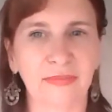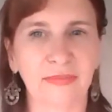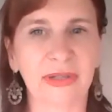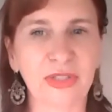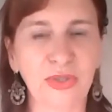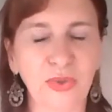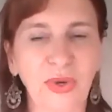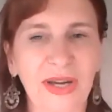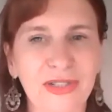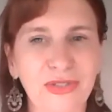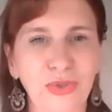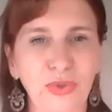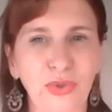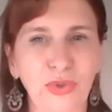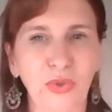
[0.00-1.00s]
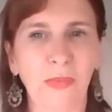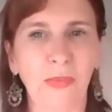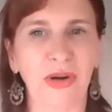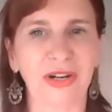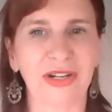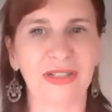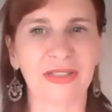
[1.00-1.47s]
But you got to do your
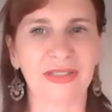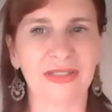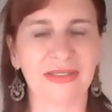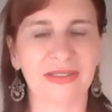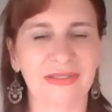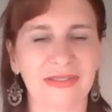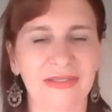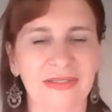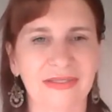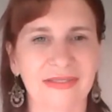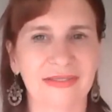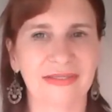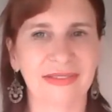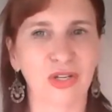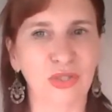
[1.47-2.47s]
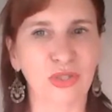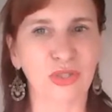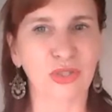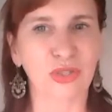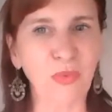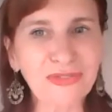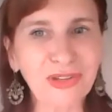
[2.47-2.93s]
part,
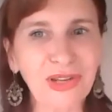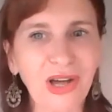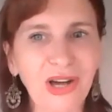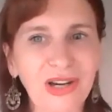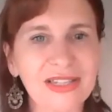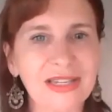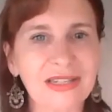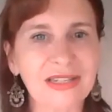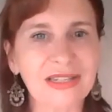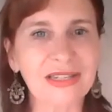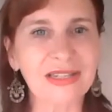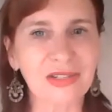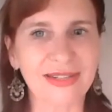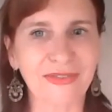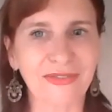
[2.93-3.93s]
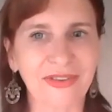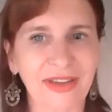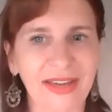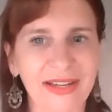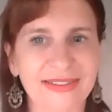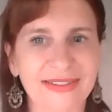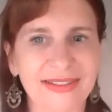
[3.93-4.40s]
because one of the laws is cause and
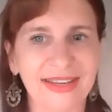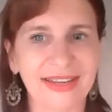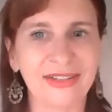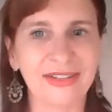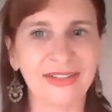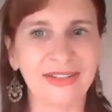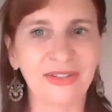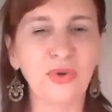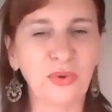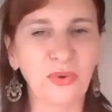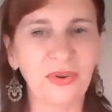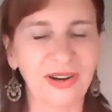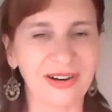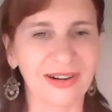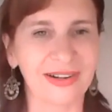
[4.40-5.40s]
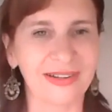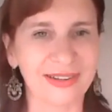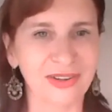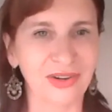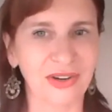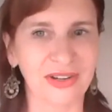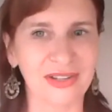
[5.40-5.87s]
effect, and you
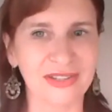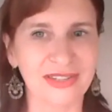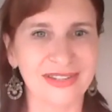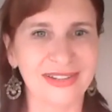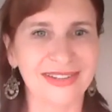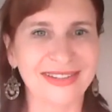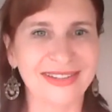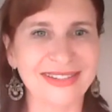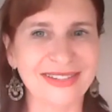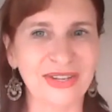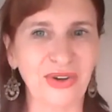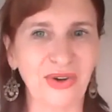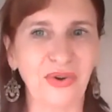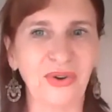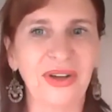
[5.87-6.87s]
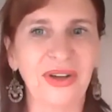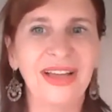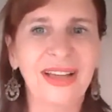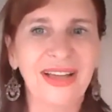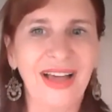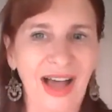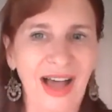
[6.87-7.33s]
are the cause. So
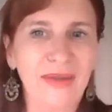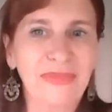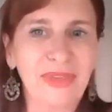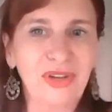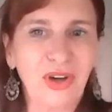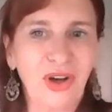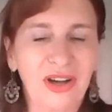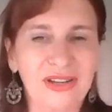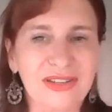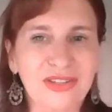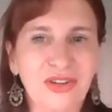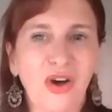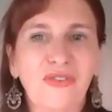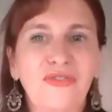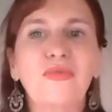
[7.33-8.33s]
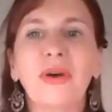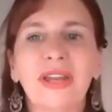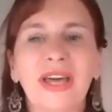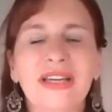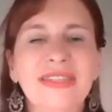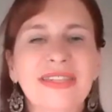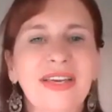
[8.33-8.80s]
I'm the cause of
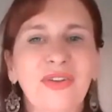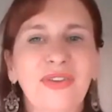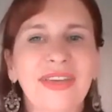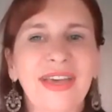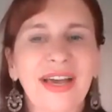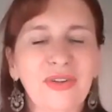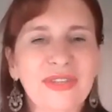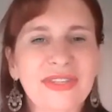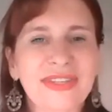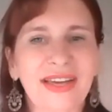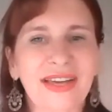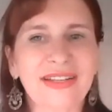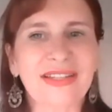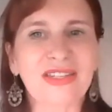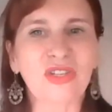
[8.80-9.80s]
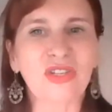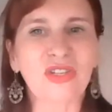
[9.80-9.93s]
what I see on the outside.